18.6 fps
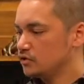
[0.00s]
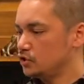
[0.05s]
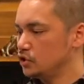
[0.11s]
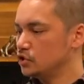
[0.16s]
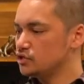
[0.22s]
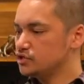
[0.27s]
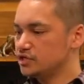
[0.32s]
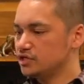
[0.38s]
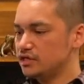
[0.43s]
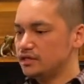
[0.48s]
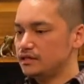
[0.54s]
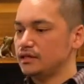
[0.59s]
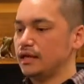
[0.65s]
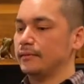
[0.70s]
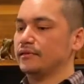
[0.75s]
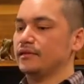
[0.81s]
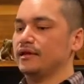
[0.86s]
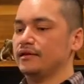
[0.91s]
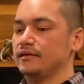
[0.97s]
Usually
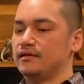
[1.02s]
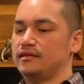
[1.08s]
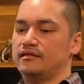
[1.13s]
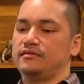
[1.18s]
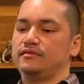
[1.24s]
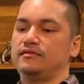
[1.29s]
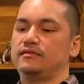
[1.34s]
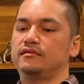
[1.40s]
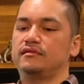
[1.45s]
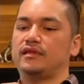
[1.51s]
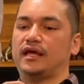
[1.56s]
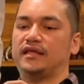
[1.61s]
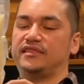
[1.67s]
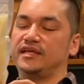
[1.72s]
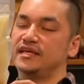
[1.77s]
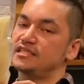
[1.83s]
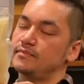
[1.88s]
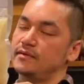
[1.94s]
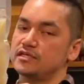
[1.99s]
like like
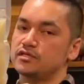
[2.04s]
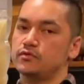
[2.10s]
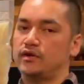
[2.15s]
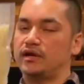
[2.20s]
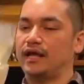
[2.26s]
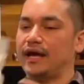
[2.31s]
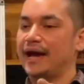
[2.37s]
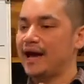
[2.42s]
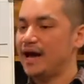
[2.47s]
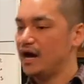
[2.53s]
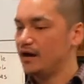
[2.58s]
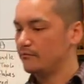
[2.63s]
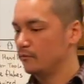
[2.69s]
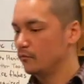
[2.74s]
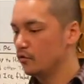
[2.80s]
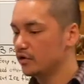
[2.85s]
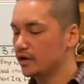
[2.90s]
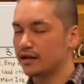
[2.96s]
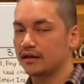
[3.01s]
this much water, like half,
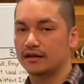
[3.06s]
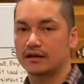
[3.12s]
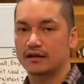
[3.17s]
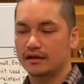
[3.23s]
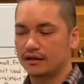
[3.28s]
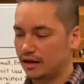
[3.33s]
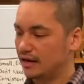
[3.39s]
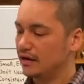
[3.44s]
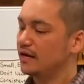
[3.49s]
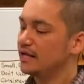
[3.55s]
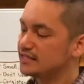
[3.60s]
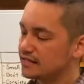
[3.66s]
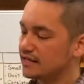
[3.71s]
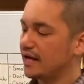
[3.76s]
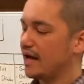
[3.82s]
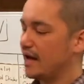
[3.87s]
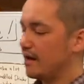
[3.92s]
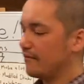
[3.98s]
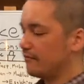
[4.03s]
more than, like less
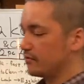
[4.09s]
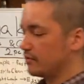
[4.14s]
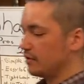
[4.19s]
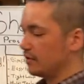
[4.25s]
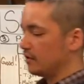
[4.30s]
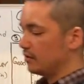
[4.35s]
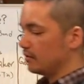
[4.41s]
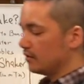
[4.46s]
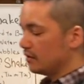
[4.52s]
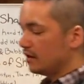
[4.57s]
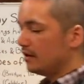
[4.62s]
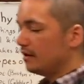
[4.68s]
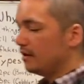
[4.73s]
than half of the